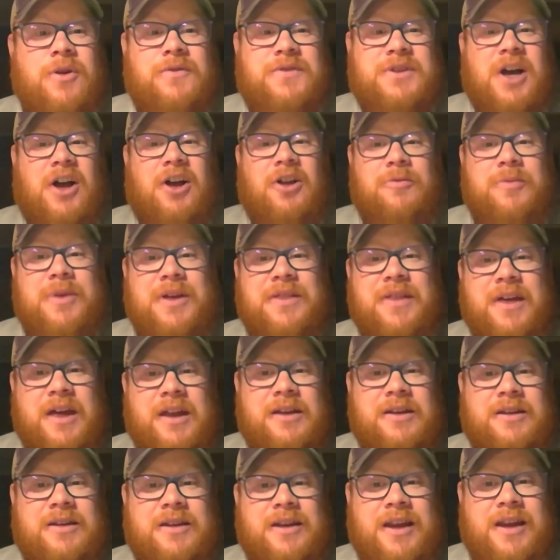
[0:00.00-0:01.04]
have told me that
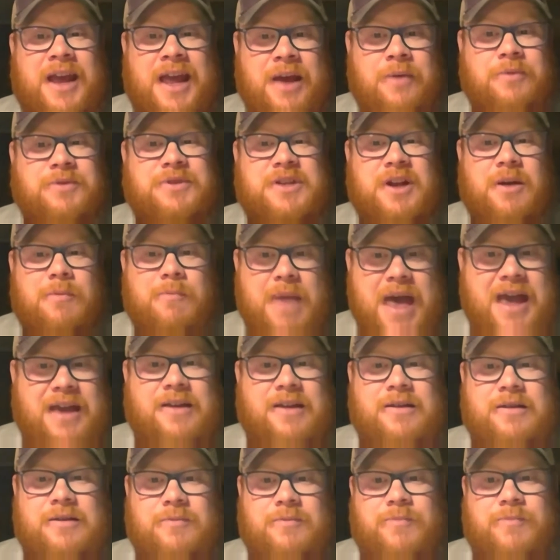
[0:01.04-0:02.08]
he was going to
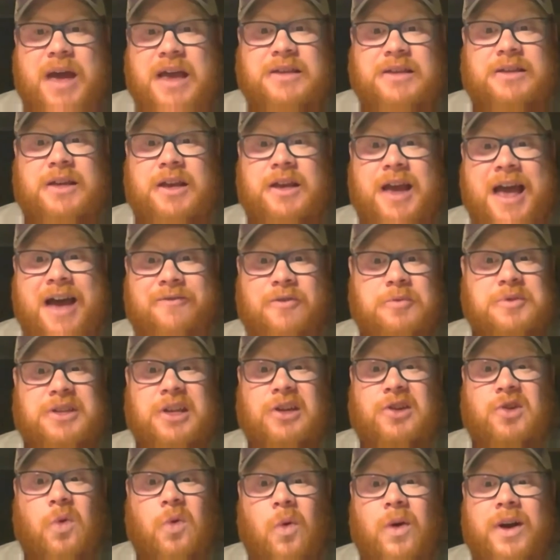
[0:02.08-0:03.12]
basically have almost
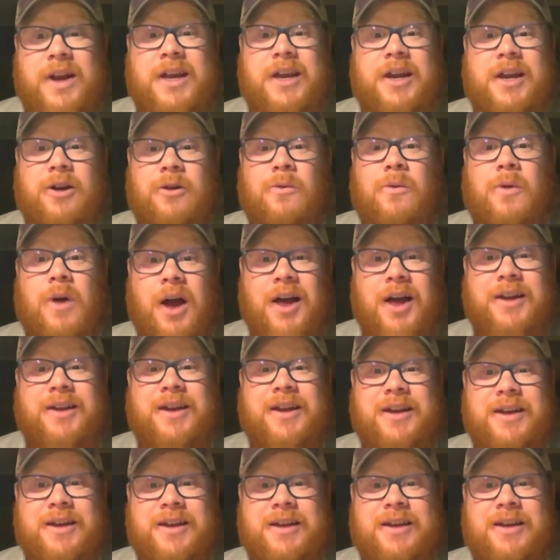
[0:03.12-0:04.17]
a 20-year run
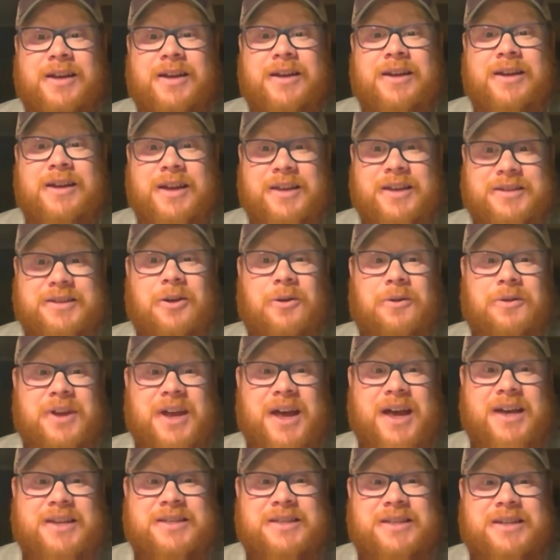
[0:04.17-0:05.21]
as
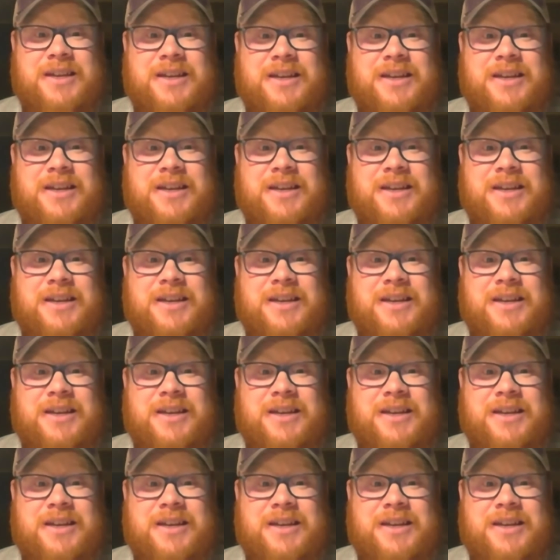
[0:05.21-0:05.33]
Goldust,